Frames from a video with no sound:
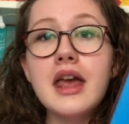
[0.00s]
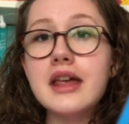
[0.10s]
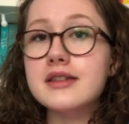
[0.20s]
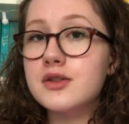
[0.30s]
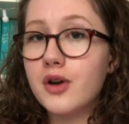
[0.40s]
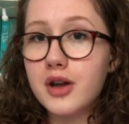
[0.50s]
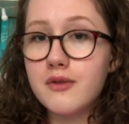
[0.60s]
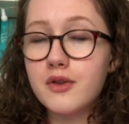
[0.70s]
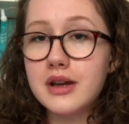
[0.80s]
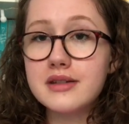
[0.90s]
is not
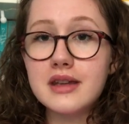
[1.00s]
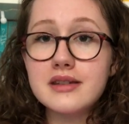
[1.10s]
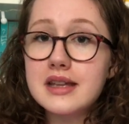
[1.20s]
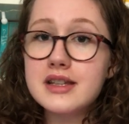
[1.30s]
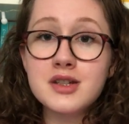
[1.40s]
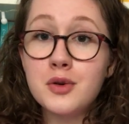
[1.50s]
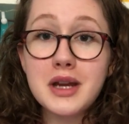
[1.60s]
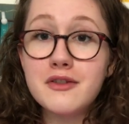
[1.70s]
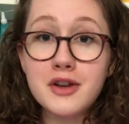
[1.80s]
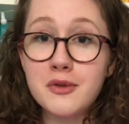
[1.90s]
Own Voices, it's not
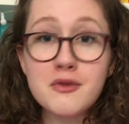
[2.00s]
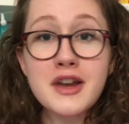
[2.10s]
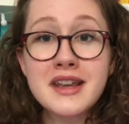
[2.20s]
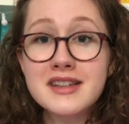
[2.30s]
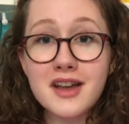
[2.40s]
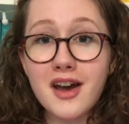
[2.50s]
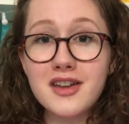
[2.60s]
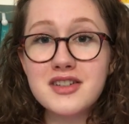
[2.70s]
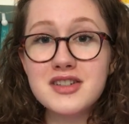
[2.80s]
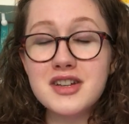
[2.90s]
even a
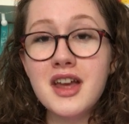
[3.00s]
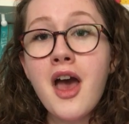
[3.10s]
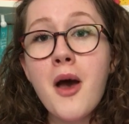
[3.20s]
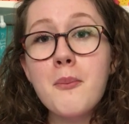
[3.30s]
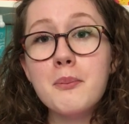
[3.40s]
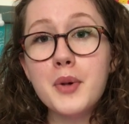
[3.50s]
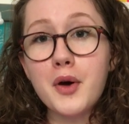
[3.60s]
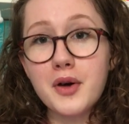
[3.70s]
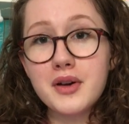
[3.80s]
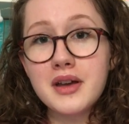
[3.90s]
researched
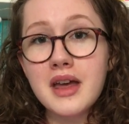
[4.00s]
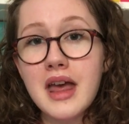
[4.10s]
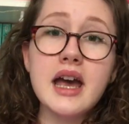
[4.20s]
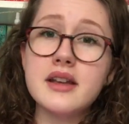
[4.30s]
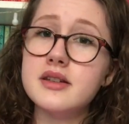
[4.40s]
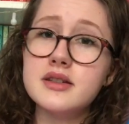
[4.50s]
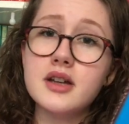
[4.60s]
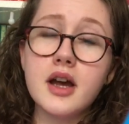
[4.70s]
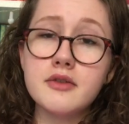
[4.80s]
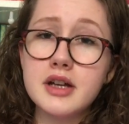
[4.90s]
book, and
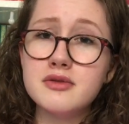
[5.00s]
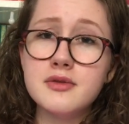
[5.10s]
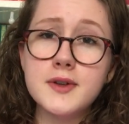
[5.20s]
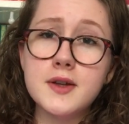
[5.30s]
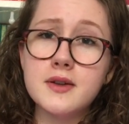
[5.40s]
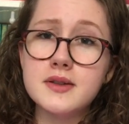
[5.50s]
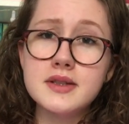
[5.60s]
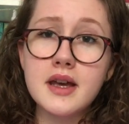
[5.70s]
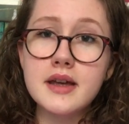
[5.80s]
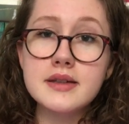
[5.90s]
I read reviews
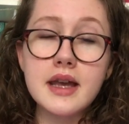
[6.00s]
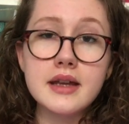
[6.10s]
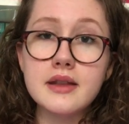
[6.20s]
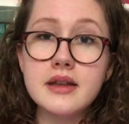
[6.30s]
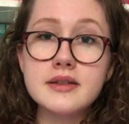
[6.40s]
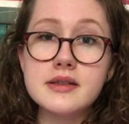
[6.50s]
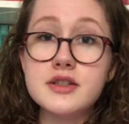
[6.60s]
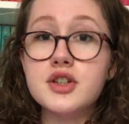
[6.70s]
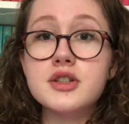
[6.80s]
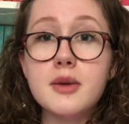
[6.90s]
that are saying this is
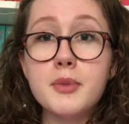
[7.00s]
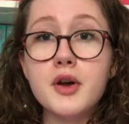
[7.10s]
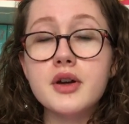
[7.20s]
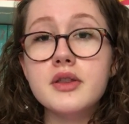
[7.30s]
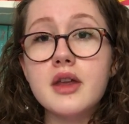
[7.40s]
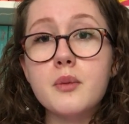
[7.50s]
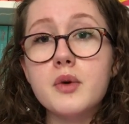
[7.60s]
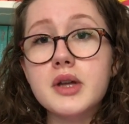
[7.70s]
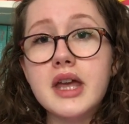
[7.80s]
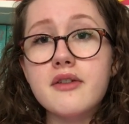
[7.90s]
just a book that
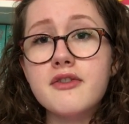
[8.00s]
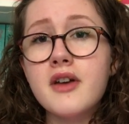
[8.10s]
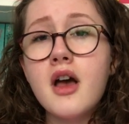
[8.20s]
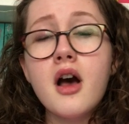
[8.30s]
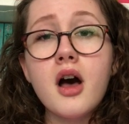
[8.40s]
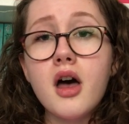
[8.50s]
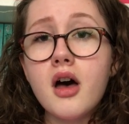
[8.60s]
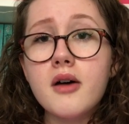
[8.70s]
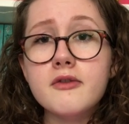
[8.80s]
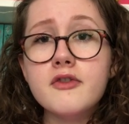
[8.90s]
will give
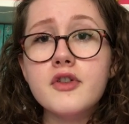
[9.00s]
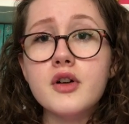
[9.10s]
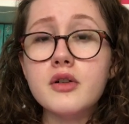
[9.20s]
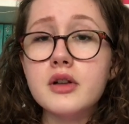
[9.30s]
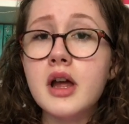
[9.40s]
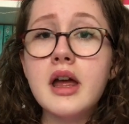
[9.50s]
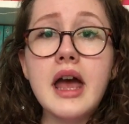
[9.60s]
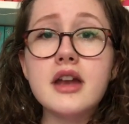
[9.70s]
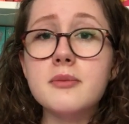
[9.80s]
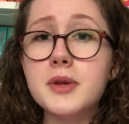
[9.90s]
harmful
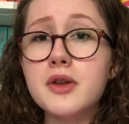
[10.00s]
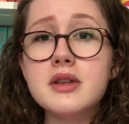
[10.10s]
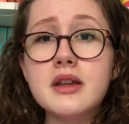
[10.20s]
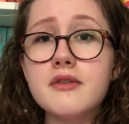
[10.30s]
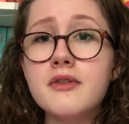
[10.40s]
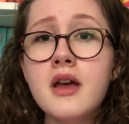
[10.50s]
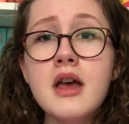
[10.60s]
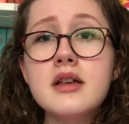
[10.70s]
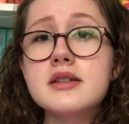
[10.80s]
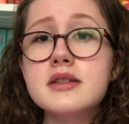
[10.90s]
and abusive
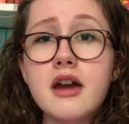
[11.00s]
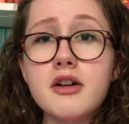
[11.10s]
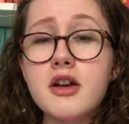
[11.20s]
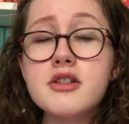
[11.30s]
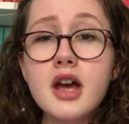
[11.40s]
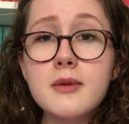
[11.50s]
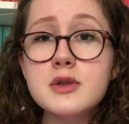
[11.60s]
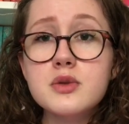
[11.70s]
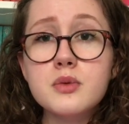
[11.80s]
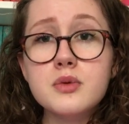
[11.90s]

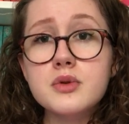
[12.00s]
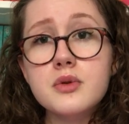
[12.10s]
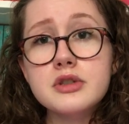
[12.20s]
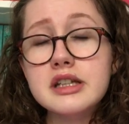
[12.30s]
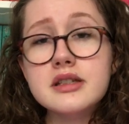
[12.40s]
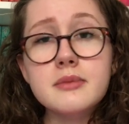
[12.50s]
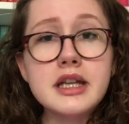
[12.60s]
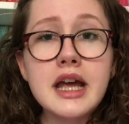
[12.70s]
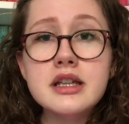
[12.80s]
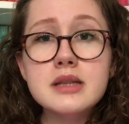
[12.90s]
stereotypes toward autism
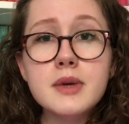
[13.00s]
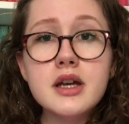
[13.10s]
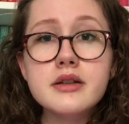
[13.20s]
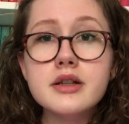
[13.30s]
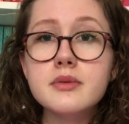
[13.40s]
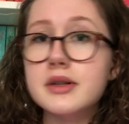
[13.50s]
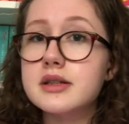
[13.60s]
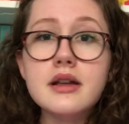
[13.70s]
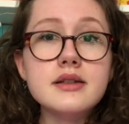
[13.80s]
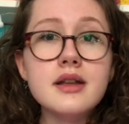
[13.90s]
and Asperger's, which